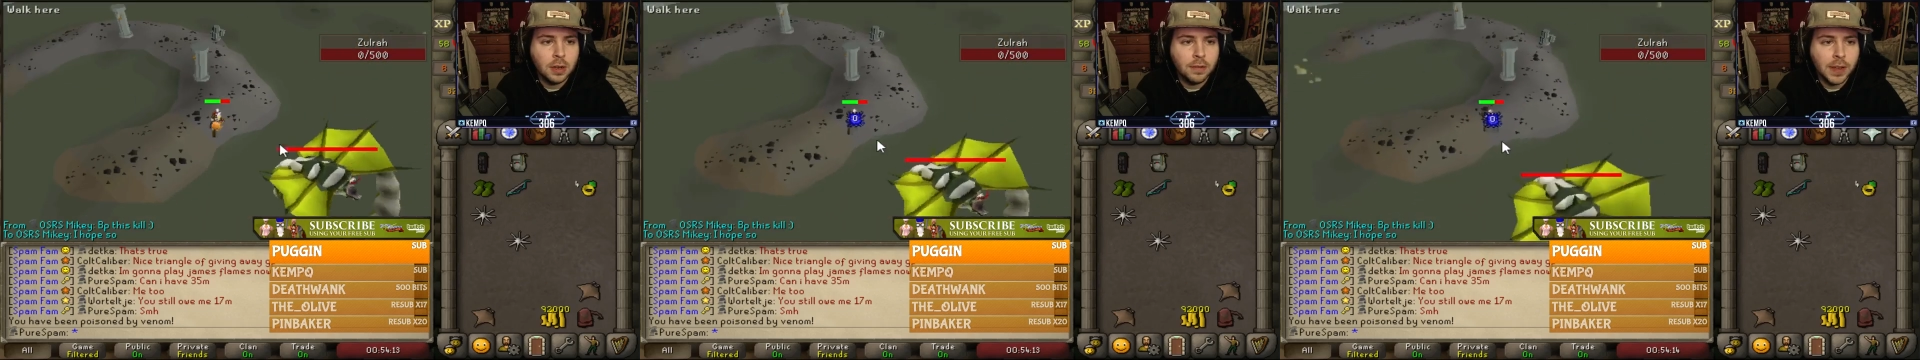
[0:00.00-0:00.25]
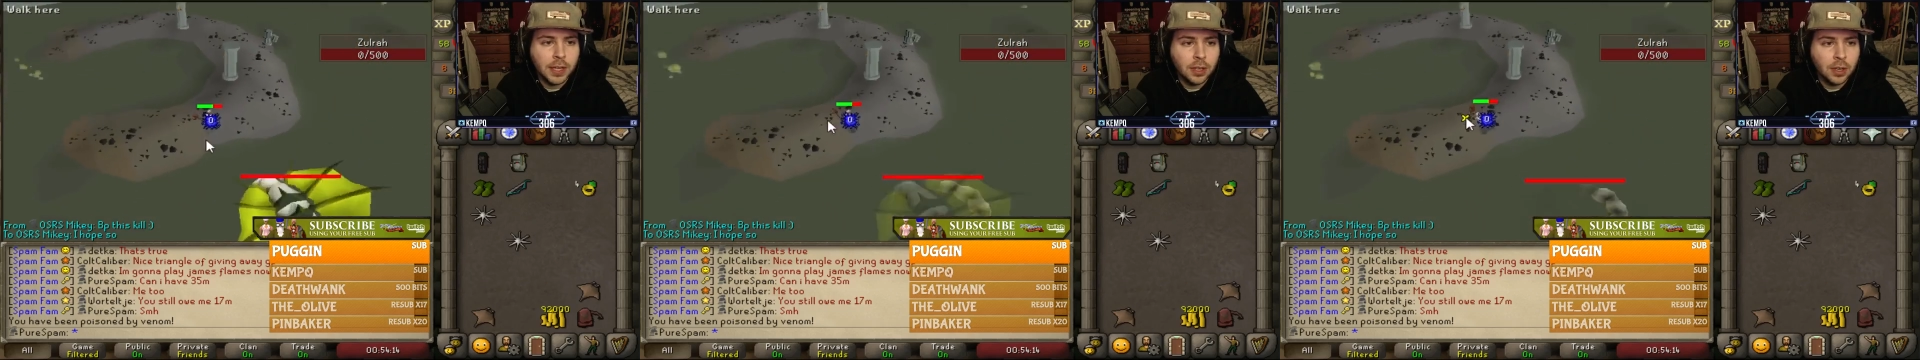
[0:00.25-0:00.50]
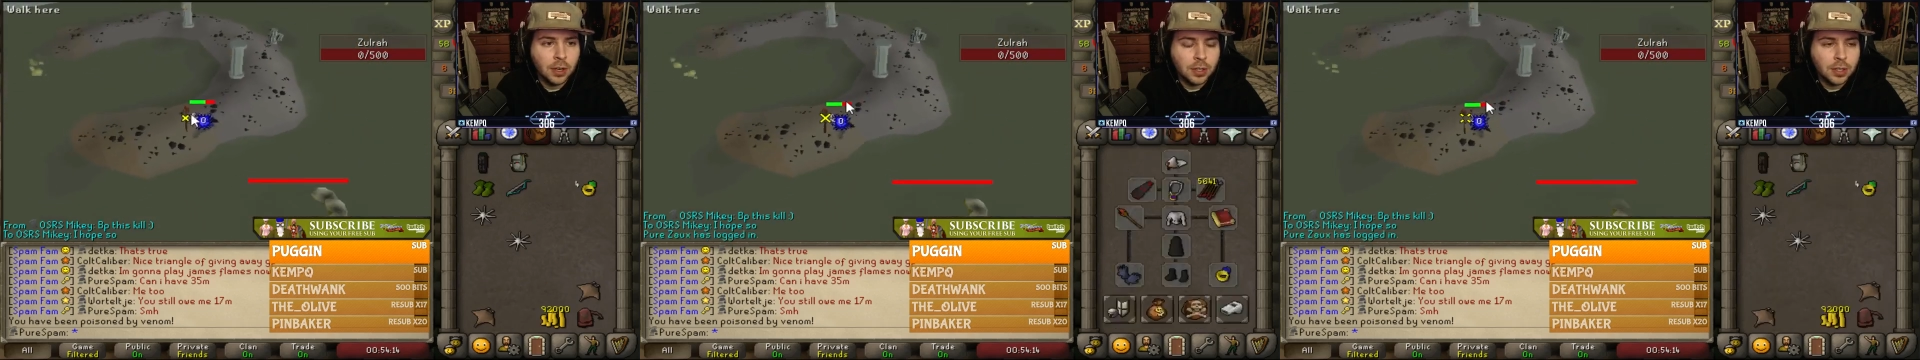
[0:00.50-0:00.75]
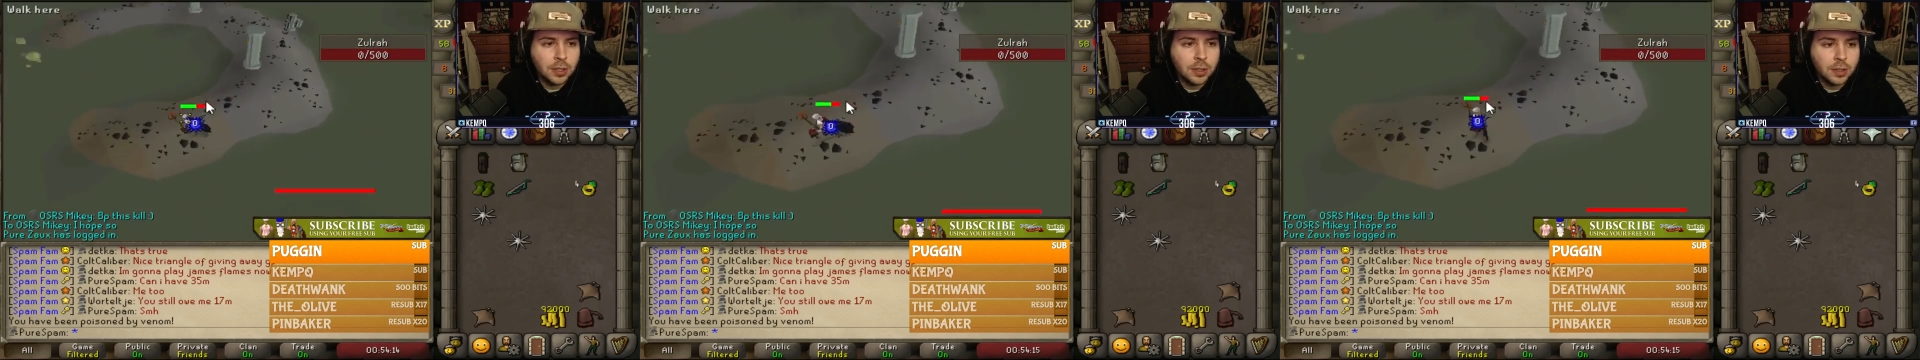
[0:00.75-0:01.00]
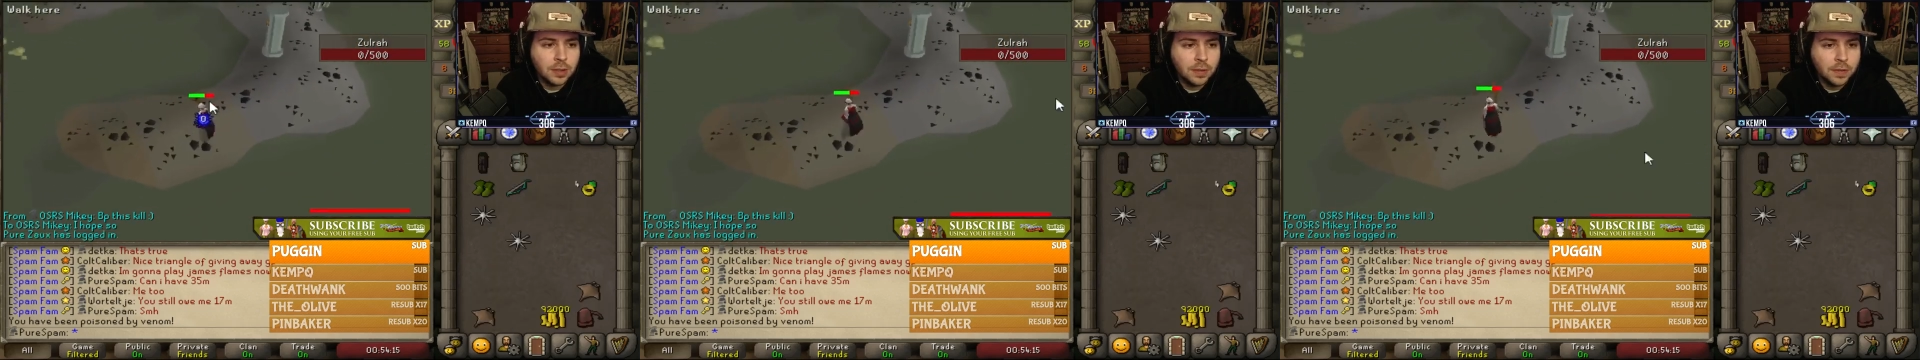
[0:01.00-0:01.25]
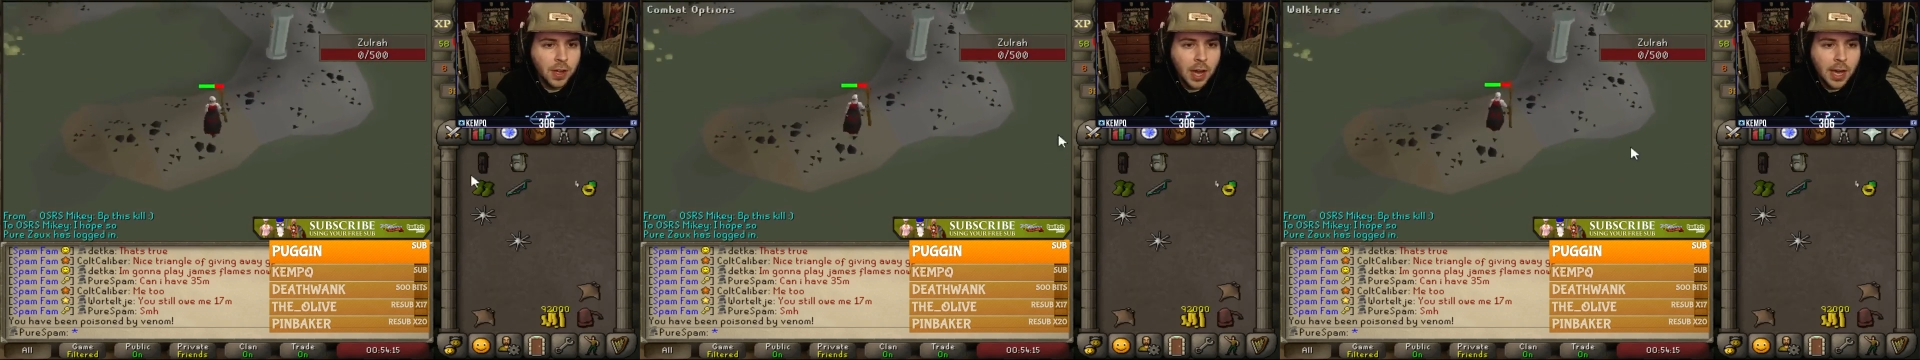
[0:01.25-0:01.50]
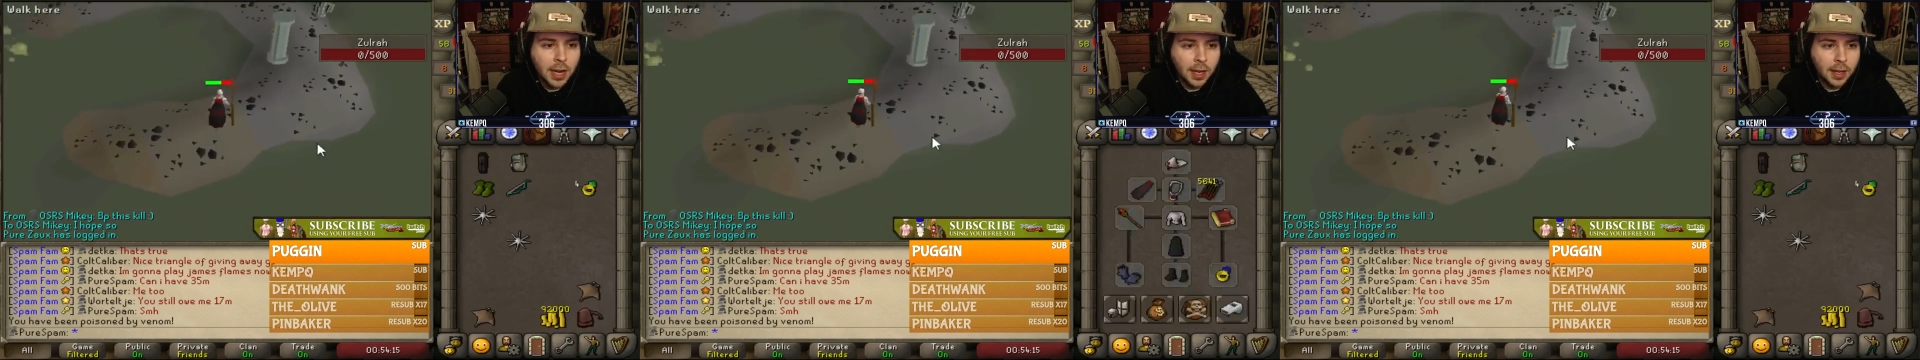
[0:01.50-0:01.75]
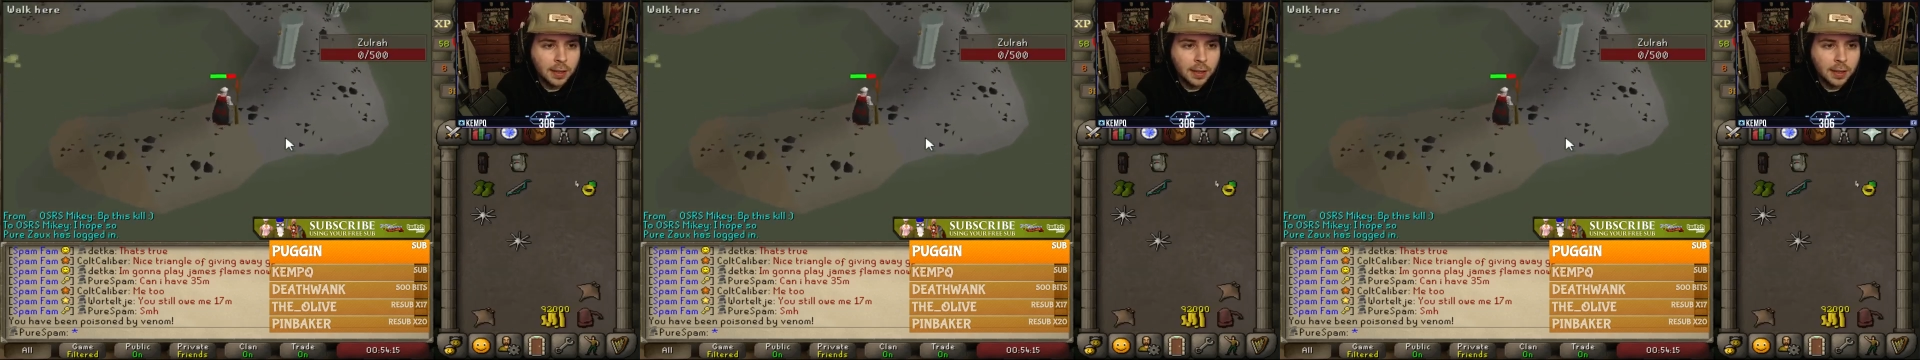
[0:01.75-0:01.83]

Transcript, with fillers: thank God. Finally.